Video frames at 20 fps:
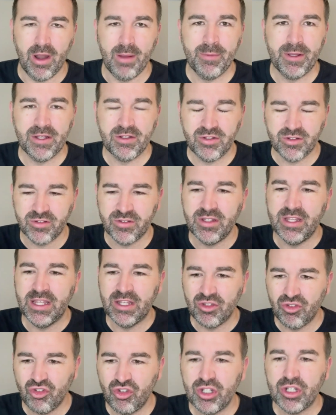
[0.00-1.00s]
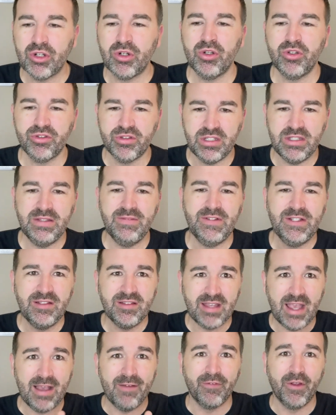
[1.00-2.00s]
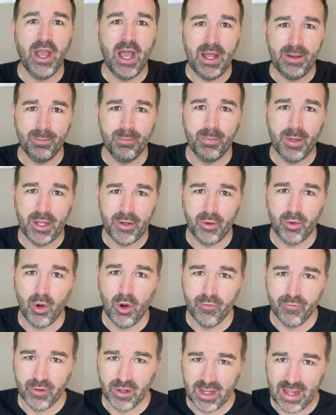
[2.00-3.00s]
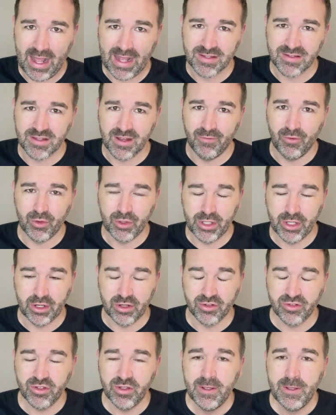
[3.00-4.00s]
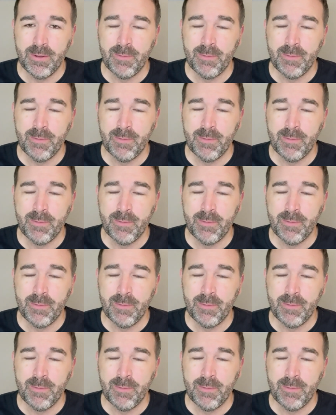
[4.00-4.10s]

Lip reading: I mean, just in general, TVs have gotten better over the last several years.